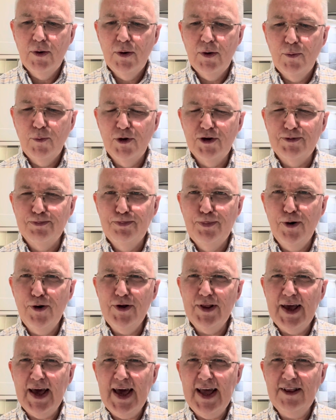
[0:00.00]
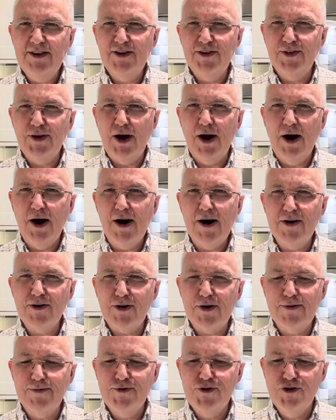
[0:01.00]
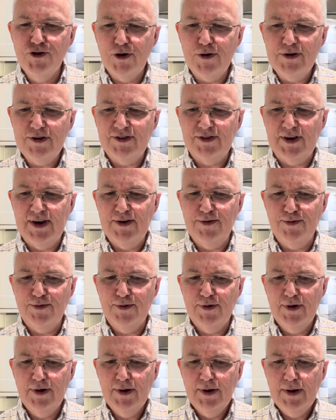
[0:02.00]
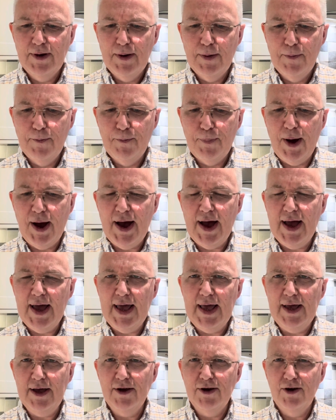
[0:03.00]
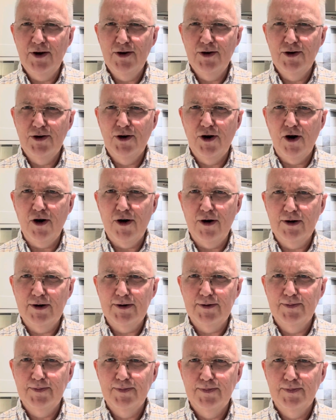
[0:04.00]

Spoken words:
was put into the heart of Joseph by God.